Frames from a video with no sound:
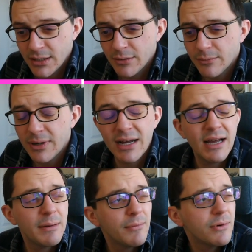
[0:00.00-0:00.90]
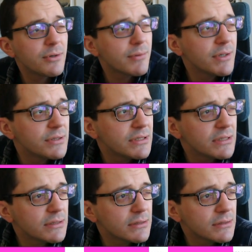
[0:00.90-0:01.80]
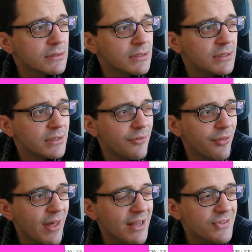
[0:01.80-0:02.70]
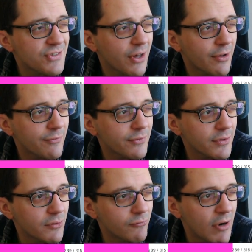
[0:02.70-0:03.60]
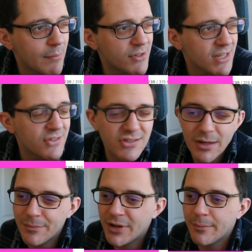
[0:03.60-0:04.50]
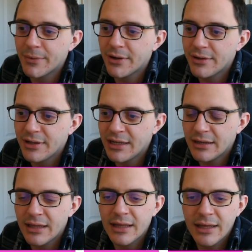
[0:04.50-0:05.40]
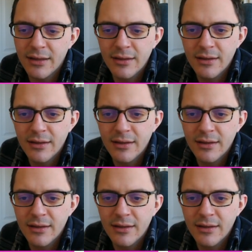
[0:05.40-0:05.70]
where, what do I think? That stuff represents some number in here,